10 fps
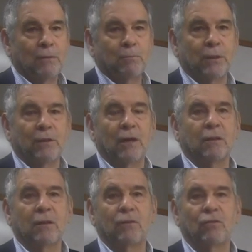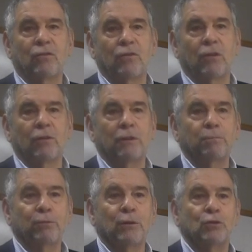but not necessarily
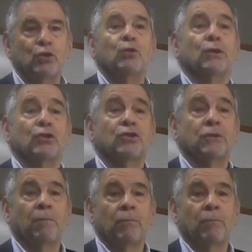pro-Jewish,